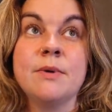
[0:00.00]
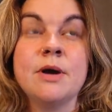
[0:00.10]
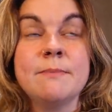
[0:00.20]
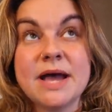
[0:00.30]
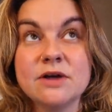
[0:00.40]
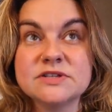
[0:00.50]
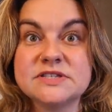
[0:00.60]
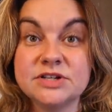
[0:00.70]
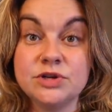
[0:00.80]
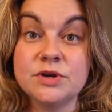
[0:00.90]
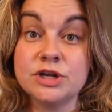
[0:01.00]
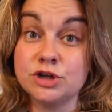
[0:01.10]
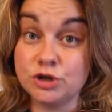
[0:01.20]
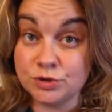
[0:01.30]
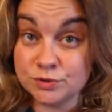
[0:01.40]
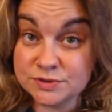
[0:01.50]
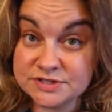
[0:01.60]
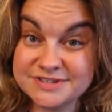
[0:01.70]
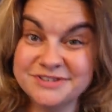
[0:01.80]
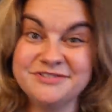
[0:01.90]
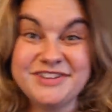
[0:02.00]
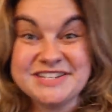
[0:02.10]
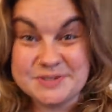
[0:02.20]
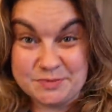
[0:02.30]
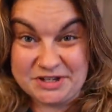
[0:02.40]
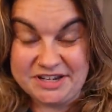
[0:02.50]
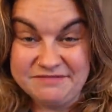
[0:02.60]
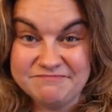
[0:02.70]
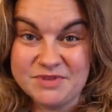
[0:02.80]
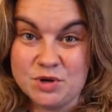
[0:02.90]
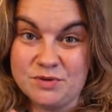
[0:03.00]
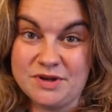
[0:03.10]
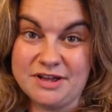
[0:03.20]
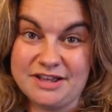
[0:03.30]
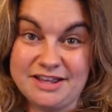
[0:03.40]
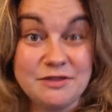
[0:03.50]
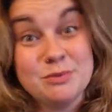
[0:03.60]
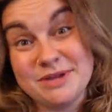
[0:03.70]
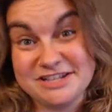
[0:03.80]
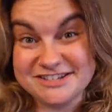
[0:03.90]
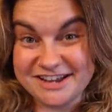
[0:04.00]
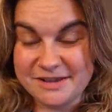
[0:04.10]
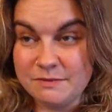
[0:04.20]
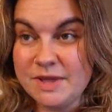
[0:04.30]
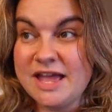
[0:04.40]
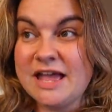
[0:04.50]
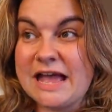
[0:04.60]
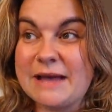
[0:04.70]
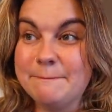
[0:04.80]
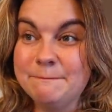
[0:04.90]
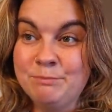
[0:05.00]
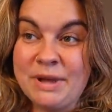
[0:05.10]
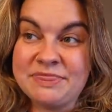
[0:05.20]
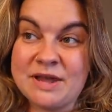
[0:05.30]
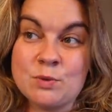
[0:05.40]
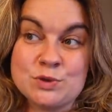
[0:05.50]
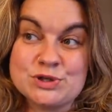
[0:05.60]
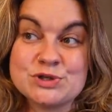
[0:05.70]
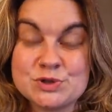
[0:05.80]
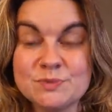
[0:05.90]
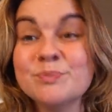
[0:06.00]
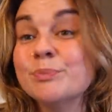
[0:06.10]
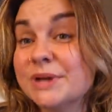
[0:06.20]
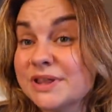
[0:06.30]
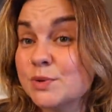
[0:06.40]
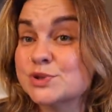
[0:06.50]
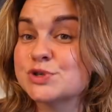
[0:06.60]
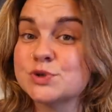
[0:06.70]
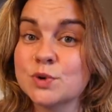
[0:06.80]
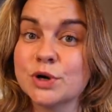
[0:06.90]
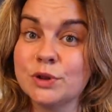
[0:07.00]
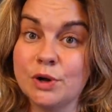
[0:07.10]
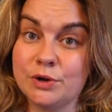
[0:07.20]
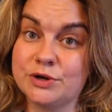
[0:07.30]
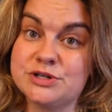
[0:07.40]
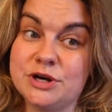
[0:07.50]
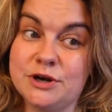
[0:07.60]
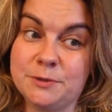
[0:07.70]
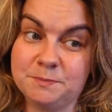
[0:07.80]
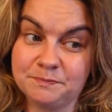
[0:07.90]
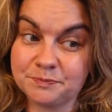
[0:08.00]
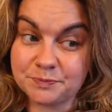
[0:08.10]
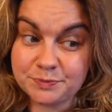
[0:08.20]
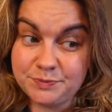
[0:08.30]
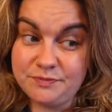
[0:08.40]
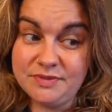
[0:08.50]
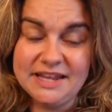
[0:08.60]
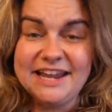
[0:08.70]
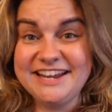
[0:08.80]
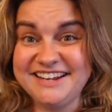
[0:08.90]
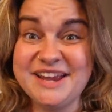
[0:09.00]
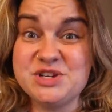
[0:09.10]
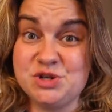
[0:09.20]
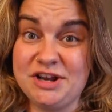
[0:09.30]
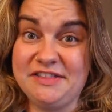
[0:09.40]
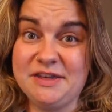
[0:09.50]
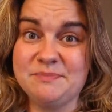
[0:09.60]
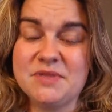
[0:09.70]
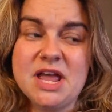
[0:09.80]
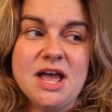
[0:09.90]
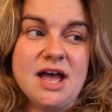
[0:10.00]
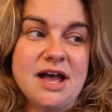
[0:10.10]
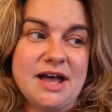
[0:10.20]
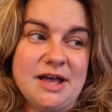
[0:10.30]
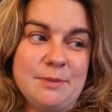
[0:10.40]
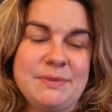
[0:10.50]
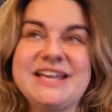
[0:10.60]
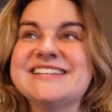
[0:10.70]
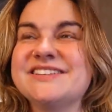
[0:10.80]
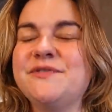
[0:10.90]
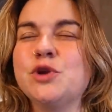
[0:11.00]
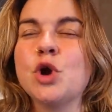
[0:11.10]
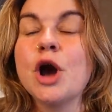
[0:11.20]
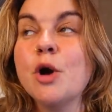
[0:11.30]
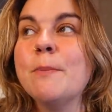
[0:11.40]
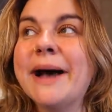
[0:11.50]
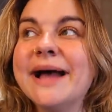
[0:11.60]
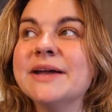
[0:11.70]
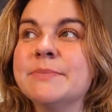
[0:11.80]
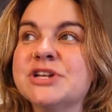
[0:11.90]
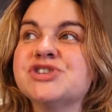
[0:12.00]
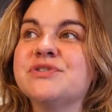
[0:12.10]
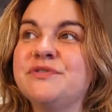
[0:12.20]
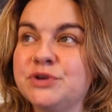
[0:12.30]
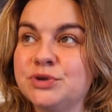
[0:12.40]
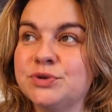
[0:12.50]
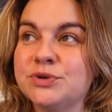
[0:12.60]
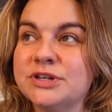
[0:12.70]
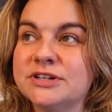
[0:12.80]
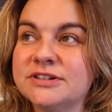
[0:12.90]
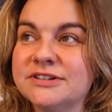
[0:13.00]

amounts that you can use feasibly uh, in the meantime, but that will but that will store longer term in case you need them. Uh, because if you go buy a bunch of food